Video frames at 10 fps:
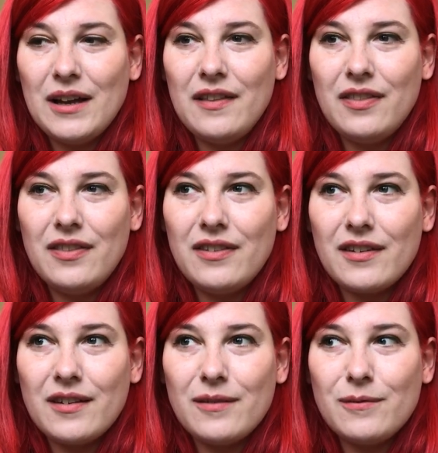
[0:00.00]
And
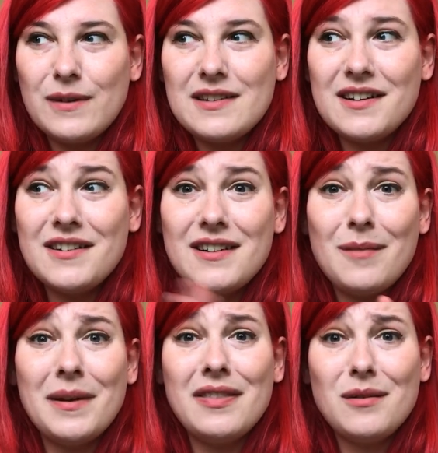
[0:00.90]
we turned
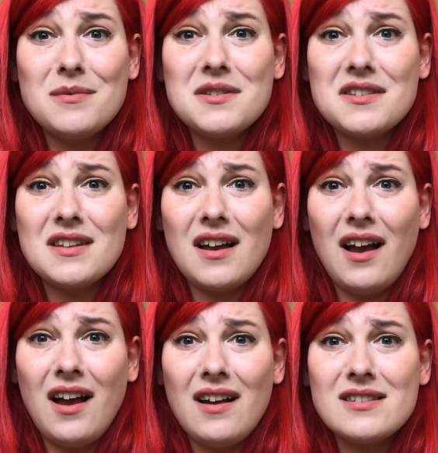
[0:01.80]
up and there was
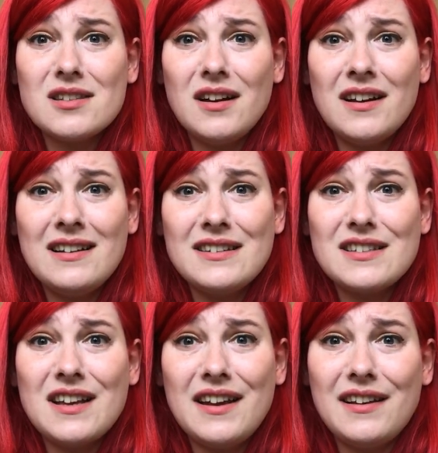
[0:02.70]
a sign
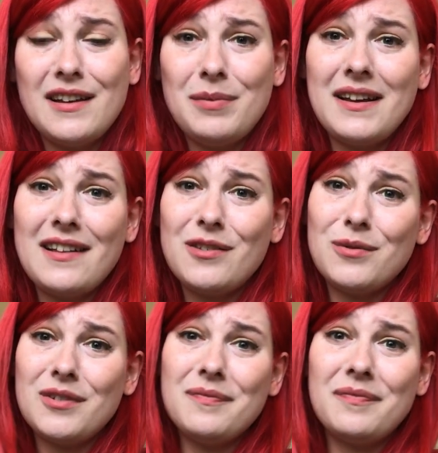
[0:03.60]
saying it had been
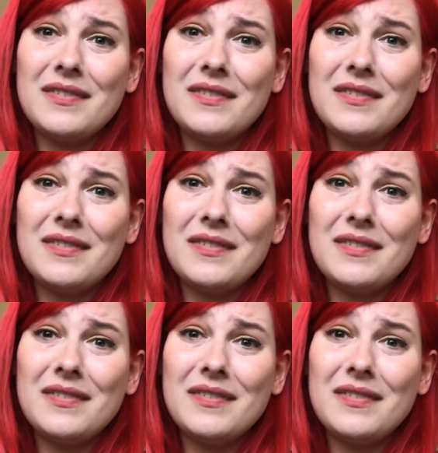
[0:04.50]
cancelled.